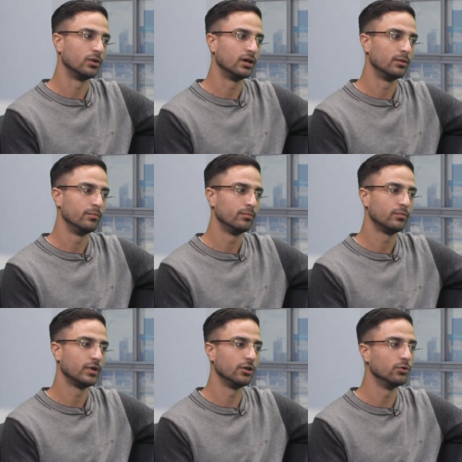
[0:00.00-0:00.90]

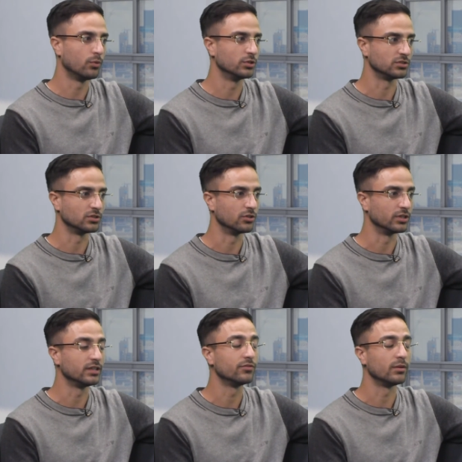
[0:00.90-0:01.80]
I knew I wasn't going
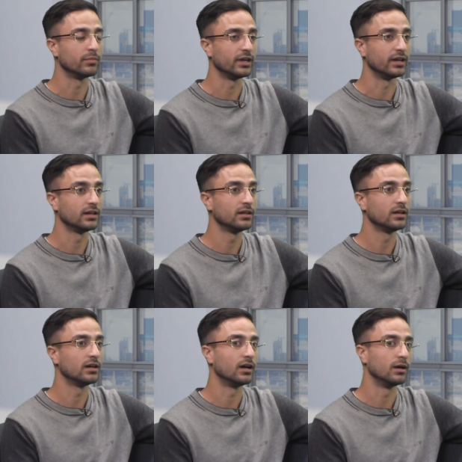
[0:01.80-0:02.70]
to give up there.
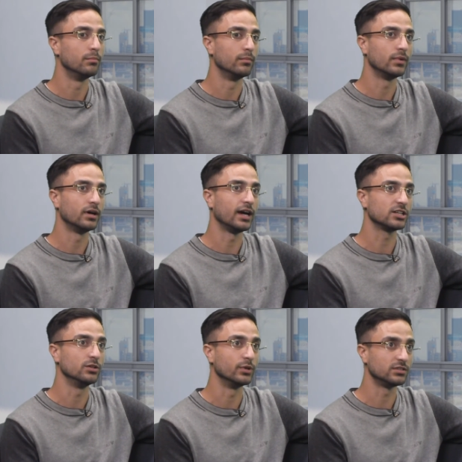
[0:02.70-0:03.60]
I
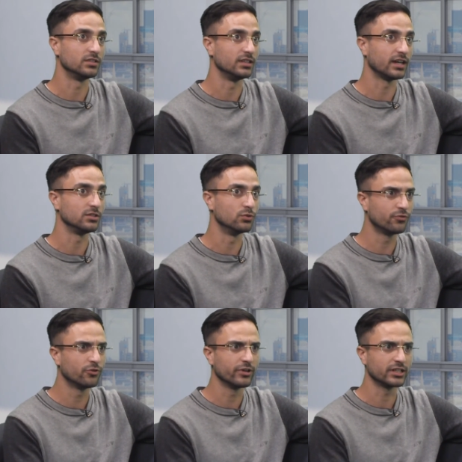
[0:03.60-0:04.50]
actually went to the annual
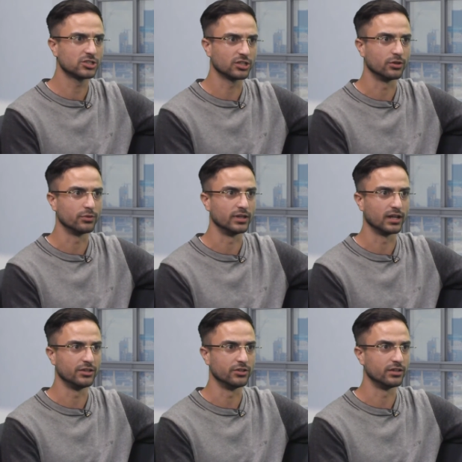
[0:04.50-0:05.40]
Forex show in
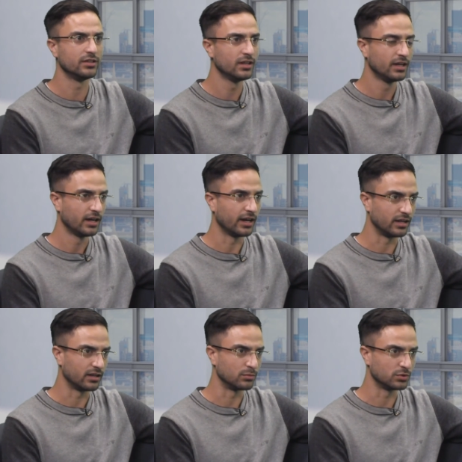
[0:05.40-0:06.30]
London
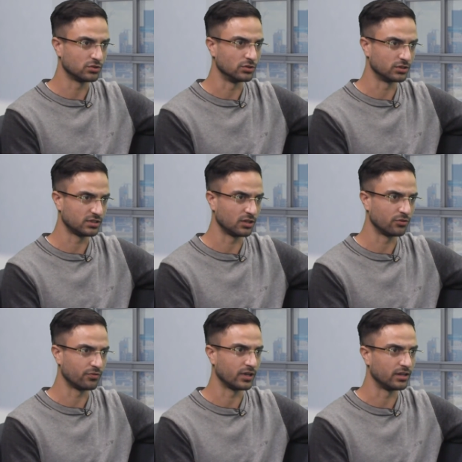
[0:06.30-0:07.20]
and saw
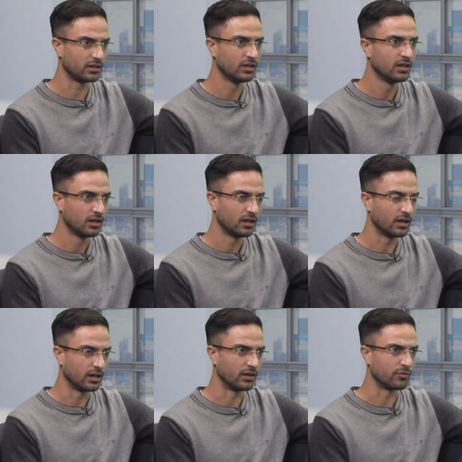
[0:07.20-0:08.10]
yourself and
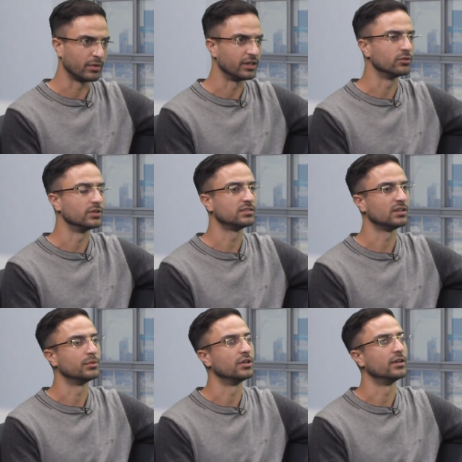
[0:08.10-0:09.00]
another man doing a
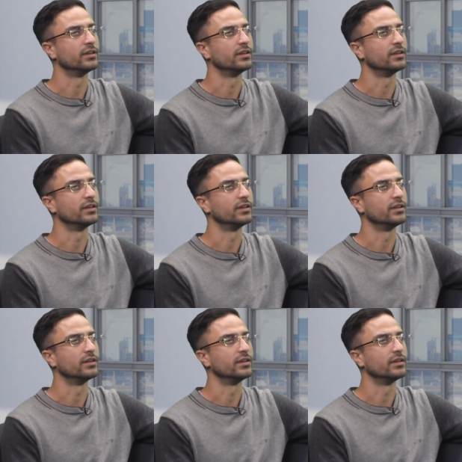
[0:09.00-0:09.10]
seminar